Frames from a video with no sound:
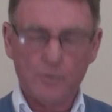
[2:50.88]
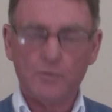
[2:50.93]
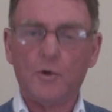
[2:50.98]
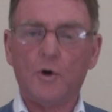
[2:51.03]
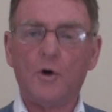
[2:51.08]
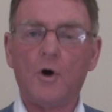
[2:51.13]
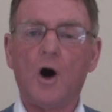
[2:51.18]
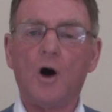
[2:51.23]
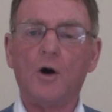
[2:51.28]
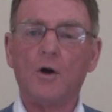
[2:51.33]

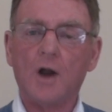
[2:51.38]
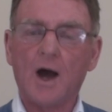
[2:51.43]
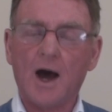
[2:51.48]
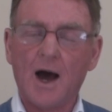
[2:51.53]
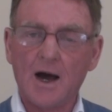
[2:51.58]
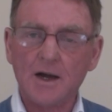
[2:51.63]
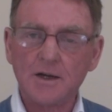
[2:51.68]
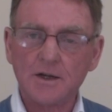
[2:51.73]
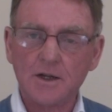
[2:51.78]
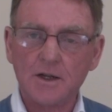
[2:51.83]
more
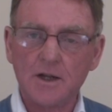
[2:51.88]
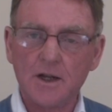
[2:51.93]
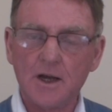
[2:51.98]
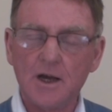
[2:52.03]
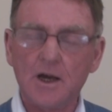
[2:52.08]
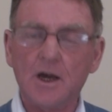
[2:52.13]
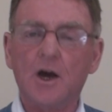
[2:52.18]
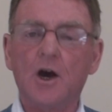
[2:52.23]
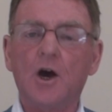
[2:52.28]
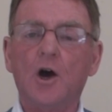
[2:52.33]

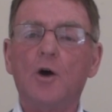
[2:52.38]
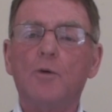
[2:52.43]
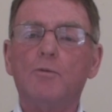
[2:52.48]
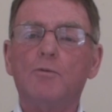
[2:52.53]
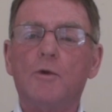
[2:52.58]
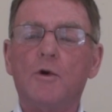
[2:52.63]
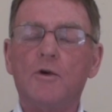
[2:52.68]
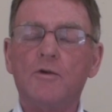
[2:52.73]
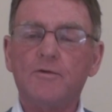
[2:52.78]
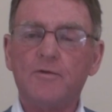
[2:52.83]
wholeheartedly,
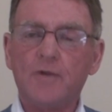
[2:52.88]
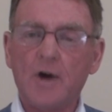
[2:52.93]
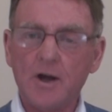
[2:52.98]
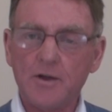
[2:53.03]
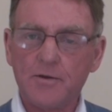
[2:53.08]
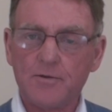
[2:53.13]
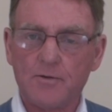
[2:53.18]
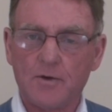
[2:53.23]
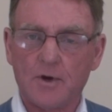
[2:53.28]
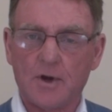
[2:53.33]
more
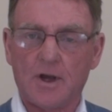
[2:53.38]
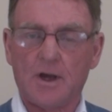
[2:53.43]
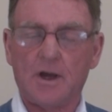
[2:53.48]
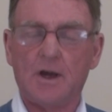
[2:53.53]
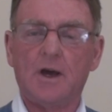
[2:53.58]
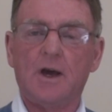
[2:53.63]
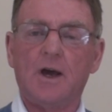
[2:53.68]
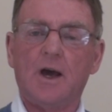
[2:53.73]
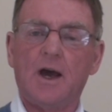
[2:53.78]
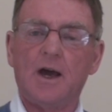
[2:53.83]

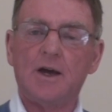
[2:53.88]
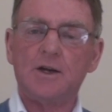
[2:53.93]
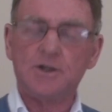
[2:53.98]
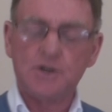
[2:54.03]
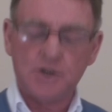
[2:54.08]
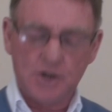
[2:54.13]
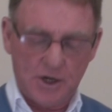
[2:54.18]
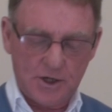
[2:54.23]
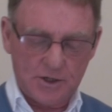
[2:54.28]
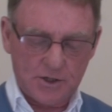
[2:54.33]
faithfully,
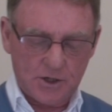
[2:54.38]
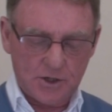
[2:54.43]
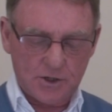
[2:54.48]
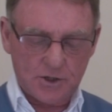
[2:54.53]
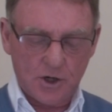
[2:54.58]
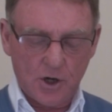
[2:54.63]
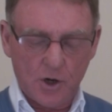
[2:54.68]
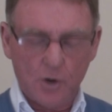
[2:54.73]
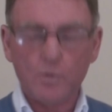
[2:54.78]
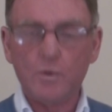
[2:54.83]
as
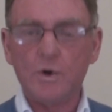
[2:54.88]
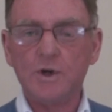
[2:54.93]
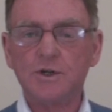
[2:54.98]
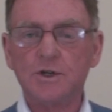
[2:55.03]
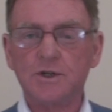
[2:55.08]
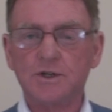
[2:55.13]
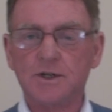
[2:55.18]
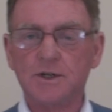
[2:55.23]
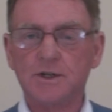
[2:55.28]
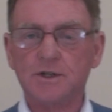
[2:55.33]
Jesus
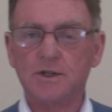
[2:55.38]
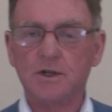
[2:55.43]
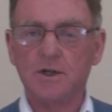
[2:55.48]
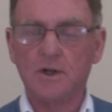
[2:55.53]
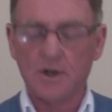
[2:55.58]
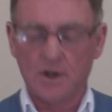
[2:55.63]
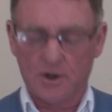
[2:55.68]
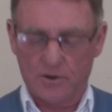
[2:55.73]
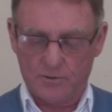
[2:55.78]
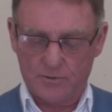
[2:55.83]
wishes us to
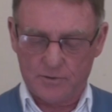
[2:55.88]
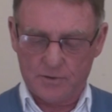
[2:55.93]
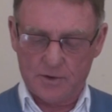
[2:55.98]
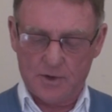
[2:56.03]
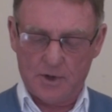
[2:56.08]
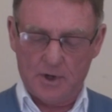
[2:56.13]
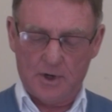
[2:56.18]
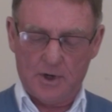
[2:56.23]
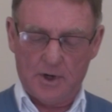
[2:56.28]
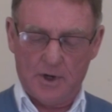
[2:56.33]
live.
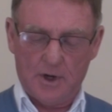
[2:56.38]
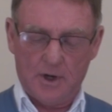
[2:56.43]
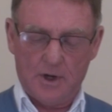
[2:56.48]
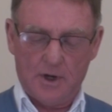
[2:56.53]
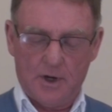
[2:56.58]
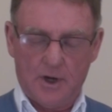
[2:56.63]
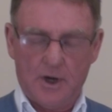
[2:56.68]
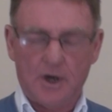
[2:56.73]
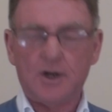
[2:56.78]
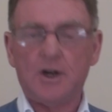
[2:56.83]

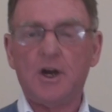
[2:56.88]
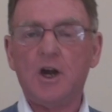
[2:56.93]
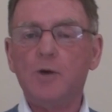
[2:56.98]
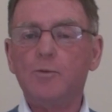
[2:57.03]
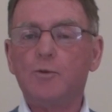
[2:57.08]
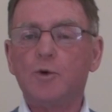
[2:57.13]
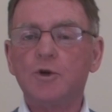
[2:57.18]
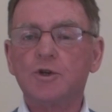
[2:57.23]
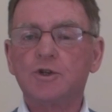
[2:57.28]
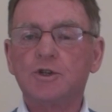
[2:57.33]
In
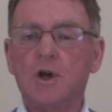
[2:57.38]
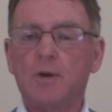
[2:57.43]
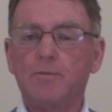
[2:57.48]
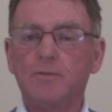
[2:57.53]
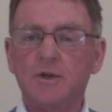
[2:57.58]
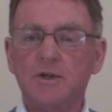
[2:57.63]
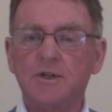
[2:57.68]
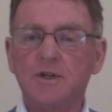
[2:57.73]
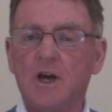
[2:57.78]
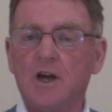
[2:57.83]
Hebrews
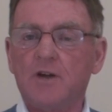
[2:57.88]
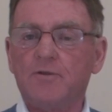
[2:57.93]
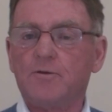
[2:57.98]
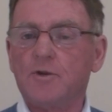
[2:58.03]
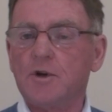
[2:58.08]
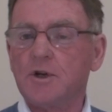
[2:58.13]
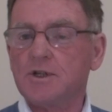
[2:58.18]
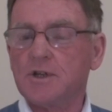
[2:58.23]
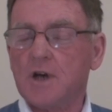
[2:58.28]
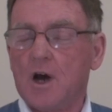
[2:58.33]
chapter 10,
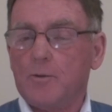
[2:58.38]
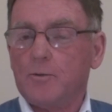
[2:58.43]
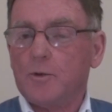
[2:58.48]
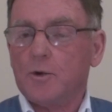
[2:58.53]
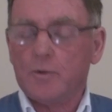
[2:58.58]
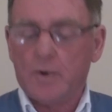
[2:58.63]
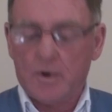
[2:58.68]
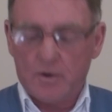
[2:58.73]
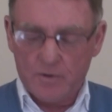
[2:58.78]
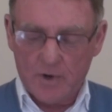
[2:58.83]
for
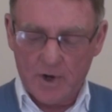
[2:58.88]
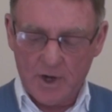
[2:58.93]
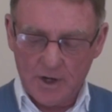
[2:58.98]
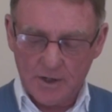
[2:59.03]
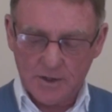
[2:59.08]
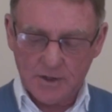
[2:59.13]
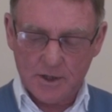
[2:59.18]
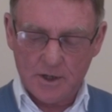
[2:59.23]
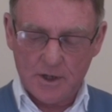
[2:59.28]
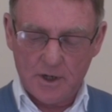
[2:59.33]
example, we
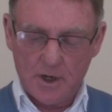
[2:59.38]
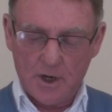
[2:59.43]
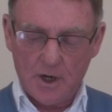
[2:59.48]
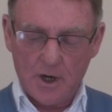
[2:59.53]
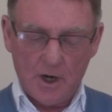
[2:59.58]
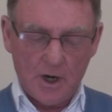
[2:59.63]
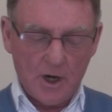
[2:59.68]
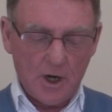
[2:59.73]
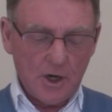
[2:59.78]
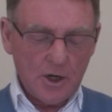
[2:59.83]
read,
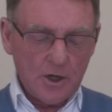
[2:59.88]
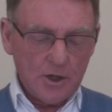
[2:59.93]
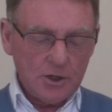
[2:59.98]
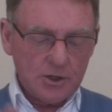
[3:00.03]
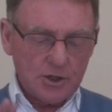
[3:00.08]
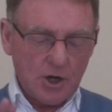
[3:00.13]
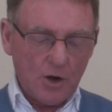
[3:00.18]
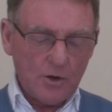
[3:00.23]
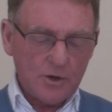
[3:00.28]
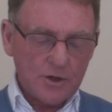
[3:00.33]

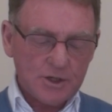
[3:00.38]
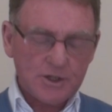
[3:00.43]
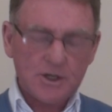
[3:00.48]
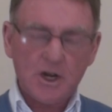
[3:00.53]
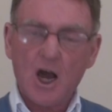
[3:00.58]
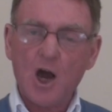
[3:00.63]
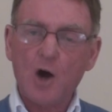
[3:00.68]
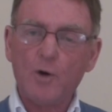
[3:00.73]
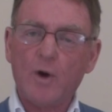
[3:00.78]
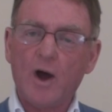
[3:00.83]
"Don't
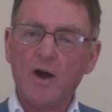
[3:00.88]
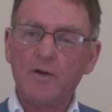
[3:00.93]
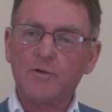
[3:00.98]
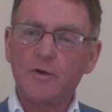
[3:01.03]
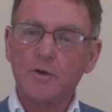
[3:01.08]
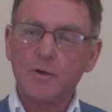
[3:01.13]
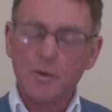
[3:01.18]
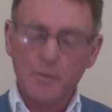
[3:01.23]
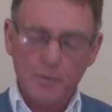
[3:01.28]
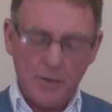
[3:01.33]
stay away
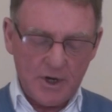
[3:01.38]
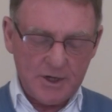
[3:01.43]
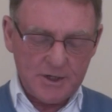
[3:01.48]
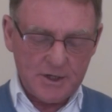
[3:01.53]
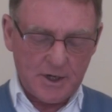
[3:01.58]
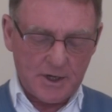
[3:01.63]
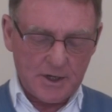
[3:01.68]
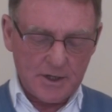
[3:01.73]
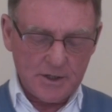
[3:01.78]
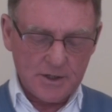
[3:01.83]
from the
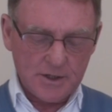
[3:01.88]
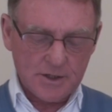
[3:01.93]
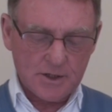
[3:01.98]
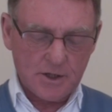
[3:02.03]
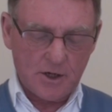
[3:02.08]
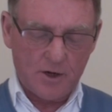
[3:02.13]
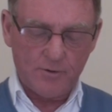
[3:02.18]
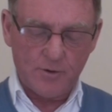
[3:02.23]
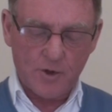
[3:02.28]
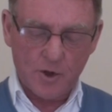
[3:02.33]

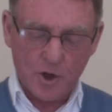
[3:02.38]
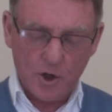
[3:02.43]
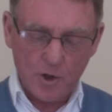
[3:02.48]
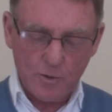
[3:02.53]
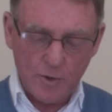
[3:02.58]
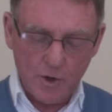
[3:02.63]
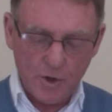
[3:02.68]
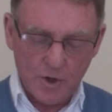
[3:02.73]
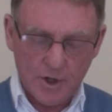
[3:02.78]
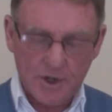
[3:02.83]
meetings of the
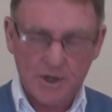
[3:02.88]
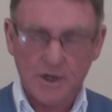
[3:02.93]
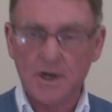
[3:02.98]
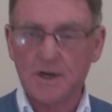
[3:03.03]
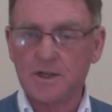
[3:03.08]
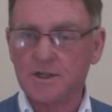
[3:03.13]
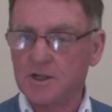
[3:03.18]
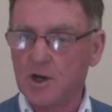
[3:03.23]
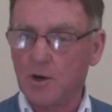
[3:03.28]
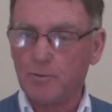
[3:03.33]

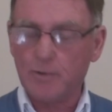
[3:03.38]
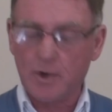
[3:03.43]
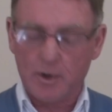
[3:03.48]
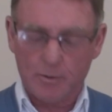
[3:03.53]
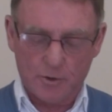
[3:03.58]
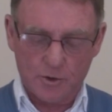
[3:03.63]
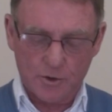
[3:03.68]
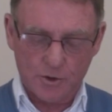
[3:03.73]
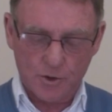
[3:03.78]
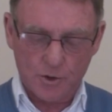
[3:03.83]
community as some people